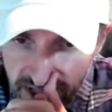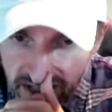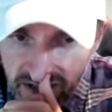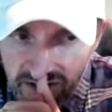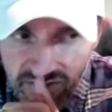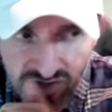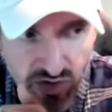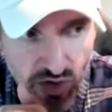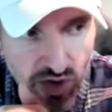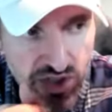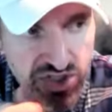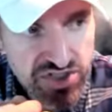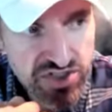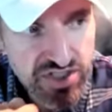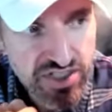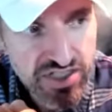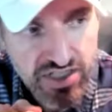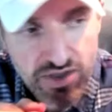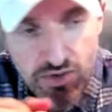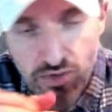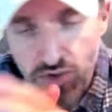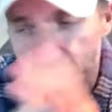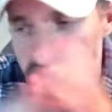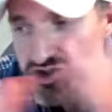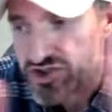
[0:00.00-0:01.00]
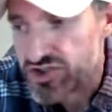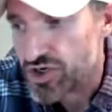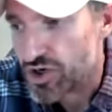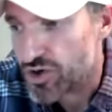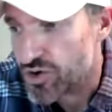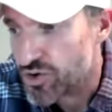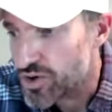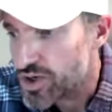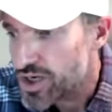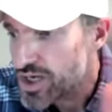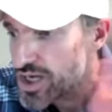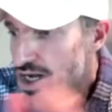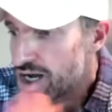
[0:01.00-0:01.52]
And unfortunately, there was
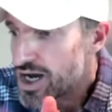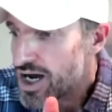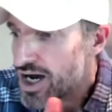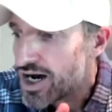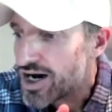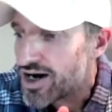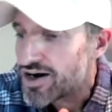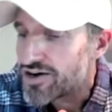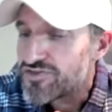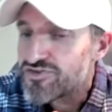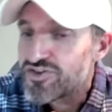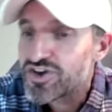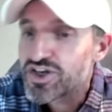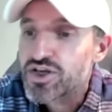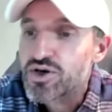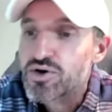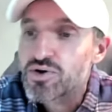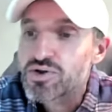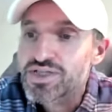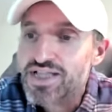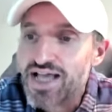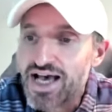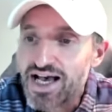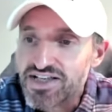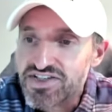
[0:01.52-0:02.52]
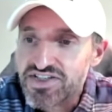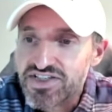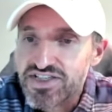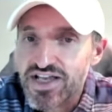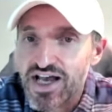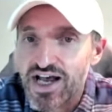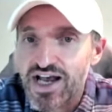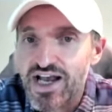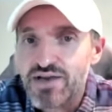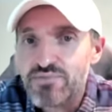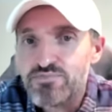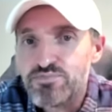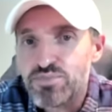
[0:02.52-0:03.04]
no uh, video last
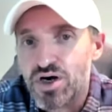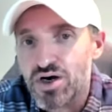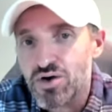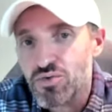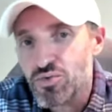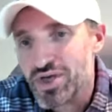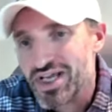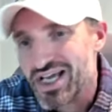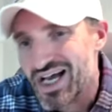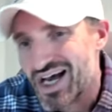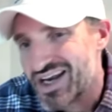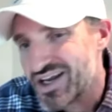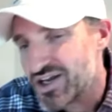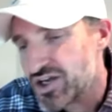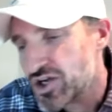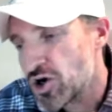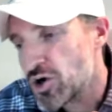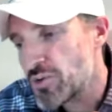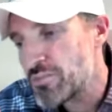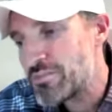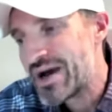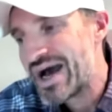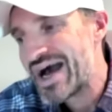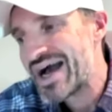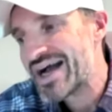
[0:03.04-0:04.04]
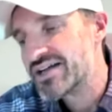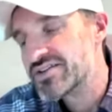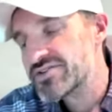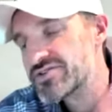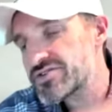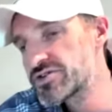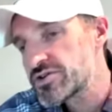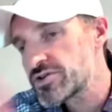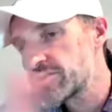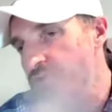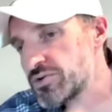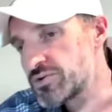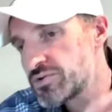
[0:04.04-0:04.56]
night, but we kind of go back
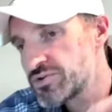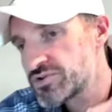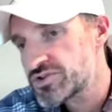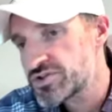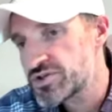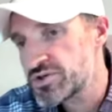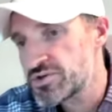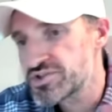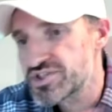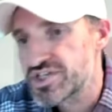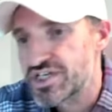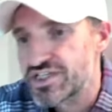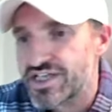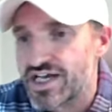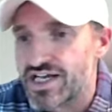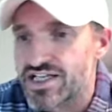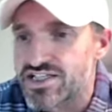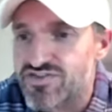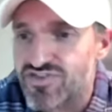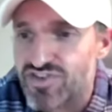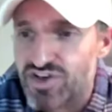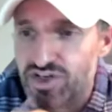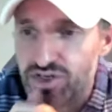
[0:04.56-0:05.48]
to Tuesday night's